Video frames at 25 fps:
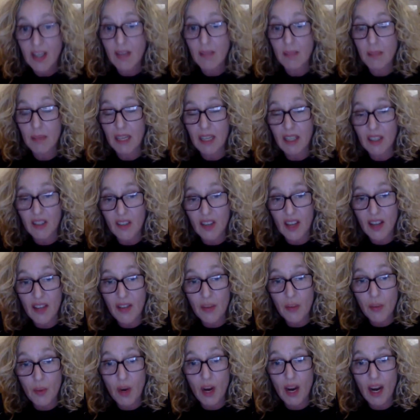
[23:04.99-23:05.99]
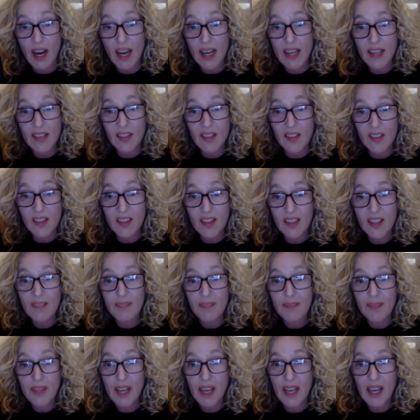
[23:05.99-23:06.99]
because otherwise
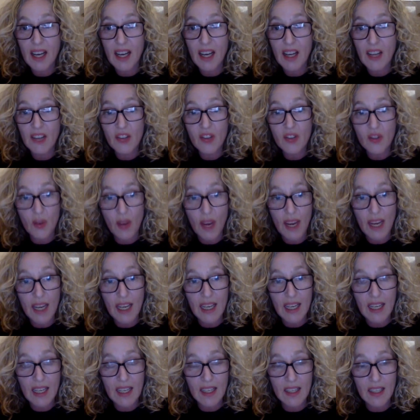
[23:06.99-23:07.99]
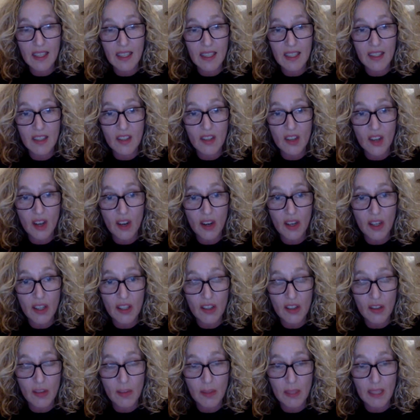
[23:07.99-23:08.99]
Australia is
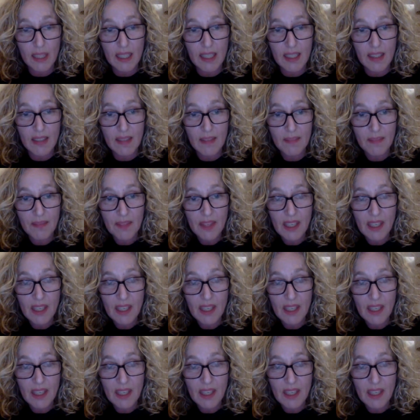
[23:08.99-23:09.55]
going to be